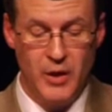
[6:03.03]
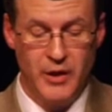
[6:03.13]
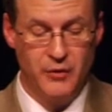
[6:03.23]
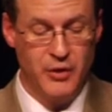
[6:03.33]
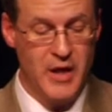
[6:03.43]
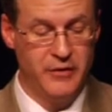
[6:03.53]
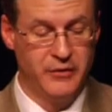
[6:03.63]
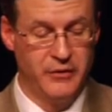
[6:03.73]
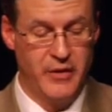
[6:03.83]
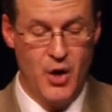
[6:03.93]
in other
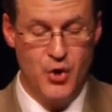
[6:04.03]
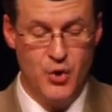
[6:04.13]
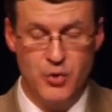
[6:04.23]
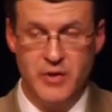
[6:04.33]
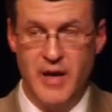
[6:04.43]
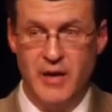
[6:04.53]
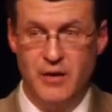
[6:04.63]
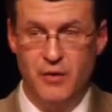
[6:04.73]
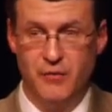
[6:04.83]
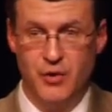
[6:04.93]
cases they are new to that
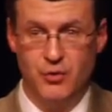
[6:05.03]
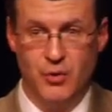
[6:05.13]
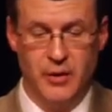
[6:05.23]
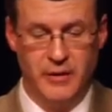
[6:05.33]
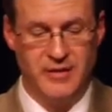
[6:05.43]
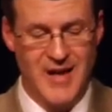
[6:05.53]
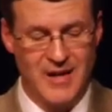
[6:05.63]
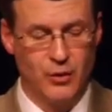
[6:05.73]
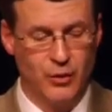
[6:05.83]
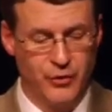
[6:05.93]
individual, and the
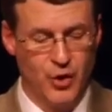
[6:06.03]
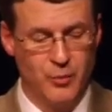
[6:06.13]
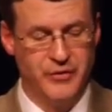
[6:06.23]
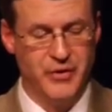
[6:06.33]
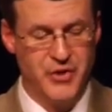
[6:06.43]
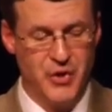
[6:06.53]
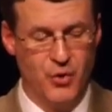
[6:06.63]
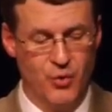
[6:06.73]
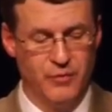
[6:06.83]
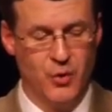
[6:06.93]
technical term is a de
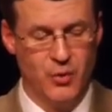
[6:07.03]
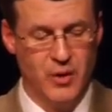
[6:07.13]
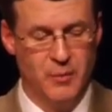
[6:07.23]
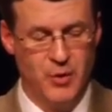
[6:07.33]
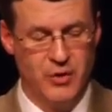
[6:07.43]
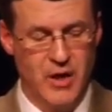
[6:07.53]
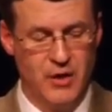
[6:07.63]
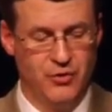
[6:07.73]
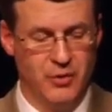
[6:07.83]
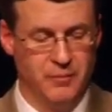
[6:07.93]
novo
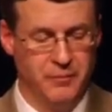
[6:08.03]
mutation.